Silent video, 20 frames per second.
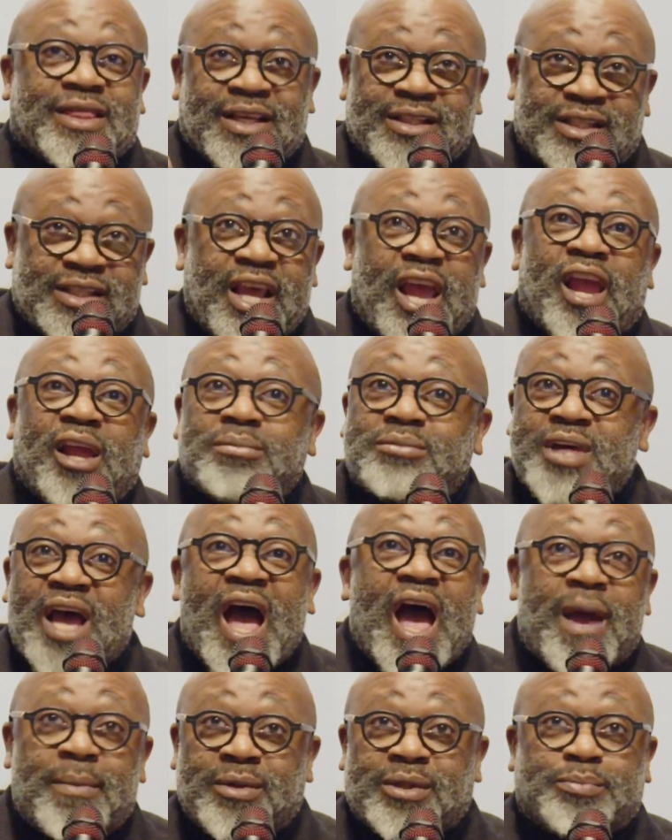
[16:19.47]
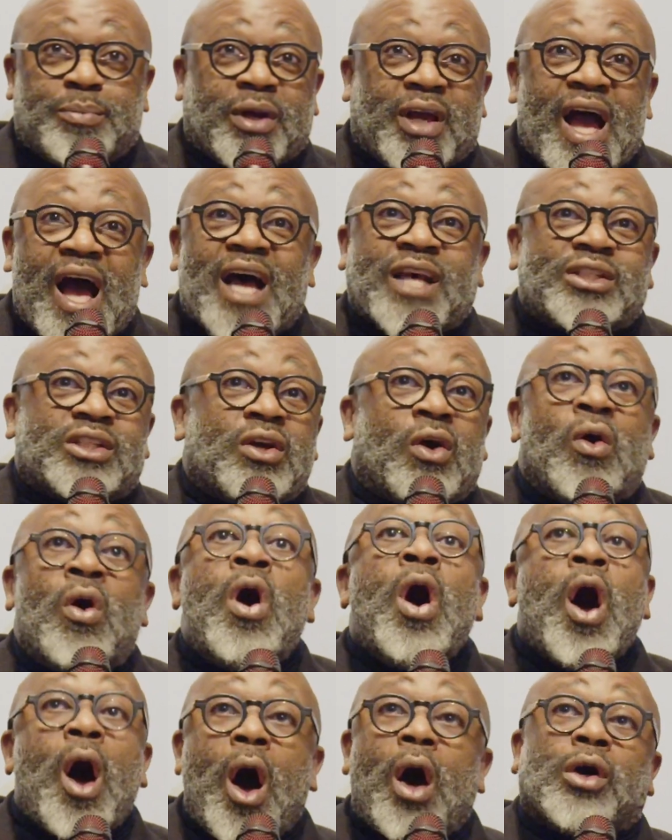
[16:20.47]
the same time as Picasso,
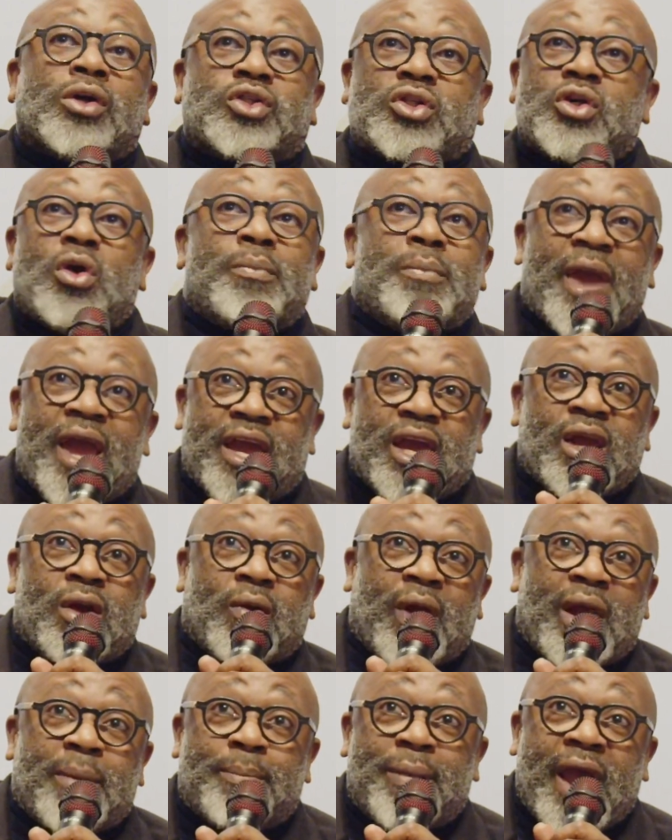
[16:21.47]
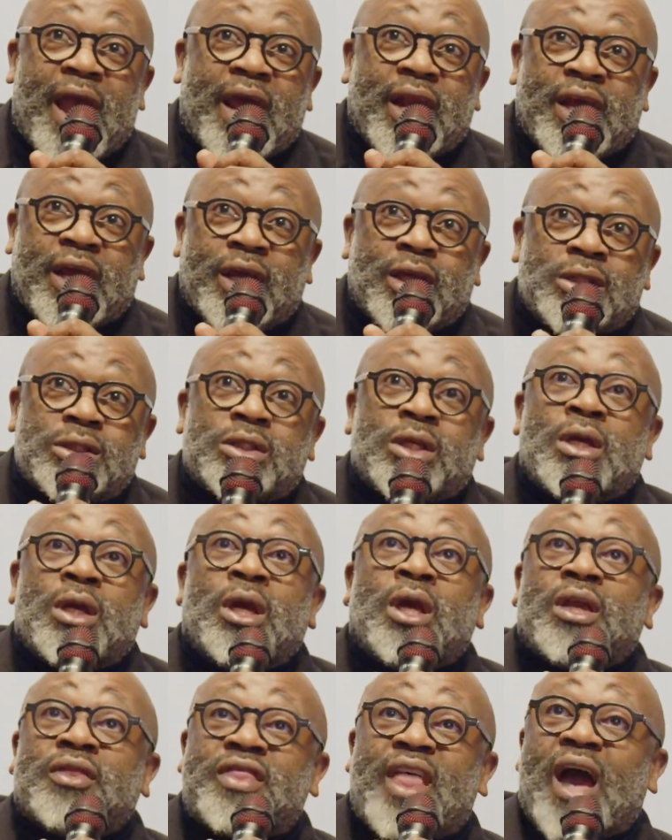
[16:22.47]
also making great paintings
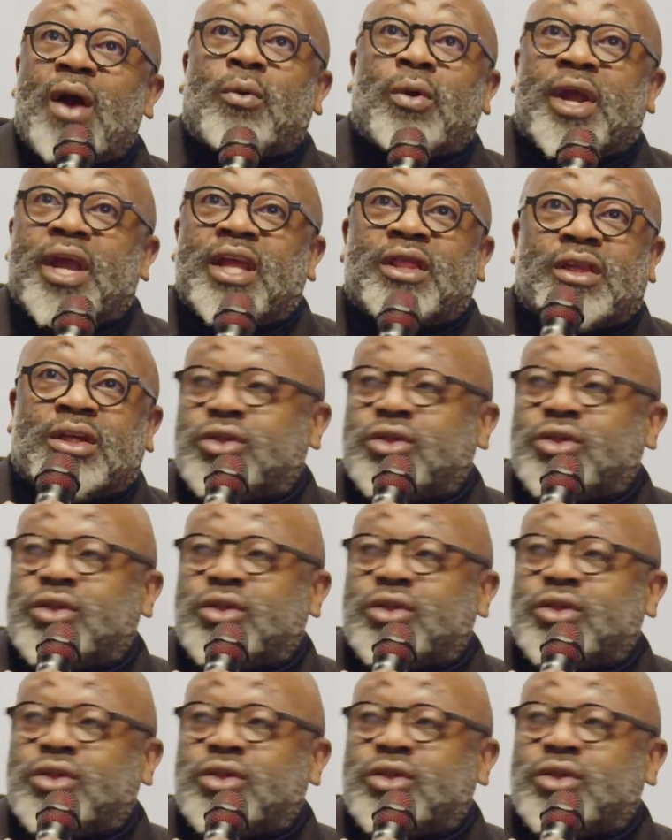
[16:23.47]
that were in the